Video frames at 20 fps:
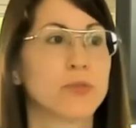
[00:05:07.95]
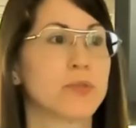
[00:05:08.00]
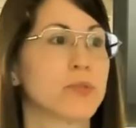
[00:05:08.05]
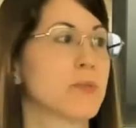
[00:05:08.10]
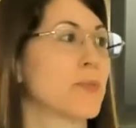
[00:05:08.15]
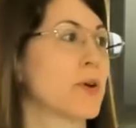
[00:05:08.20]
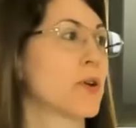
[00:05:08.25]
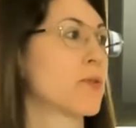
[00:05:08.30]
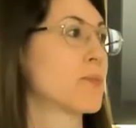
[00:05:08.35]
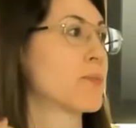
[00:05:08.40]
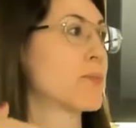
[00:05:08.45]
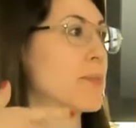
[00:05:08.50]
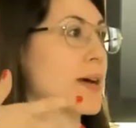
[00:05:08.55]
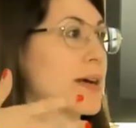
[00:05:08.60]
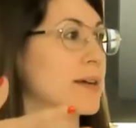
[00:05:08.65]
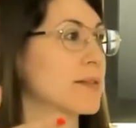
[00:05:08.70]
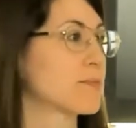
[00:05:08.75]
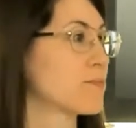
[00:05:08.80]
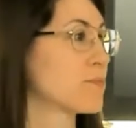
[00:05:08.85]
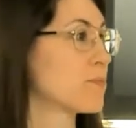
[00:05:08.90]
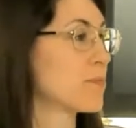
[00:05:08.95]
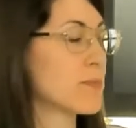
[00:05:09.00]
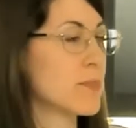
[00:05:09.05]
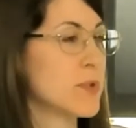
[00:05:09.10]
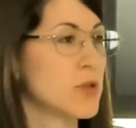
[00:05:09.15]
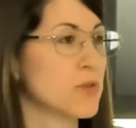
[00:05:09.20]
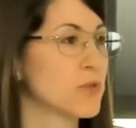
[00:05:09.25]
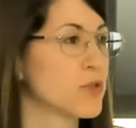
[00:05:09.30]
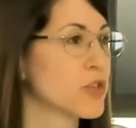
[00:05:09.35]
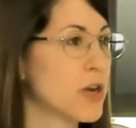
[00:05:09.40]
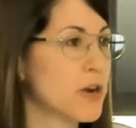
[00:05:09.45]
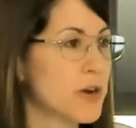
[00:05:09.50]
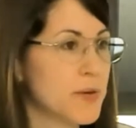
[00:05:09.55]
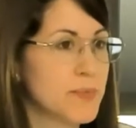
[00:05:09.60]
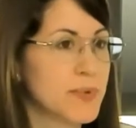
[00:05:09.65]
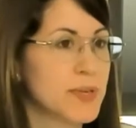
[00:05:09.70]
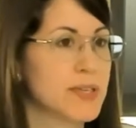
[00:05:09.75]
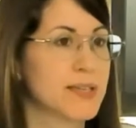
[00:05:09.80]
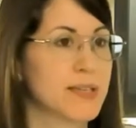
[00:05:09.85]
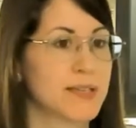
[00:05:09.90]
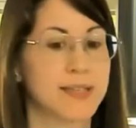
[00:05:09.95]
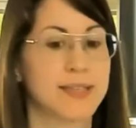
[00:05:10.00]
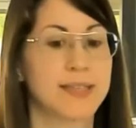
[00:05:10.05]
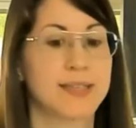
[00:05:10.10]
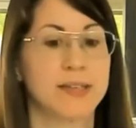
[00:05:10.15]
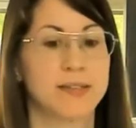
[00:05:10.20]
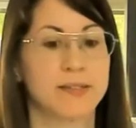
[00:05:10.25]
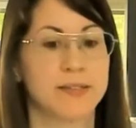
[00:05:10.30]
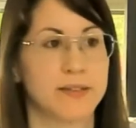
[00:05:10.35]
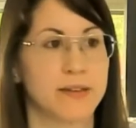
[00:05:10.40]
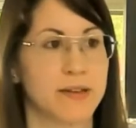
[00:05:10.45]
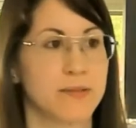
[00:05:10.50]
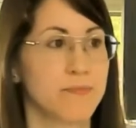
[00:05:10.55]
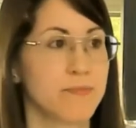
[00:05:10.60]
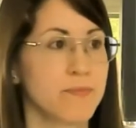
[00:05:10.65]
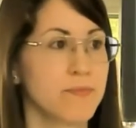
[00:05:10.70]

to develop a new service, etc.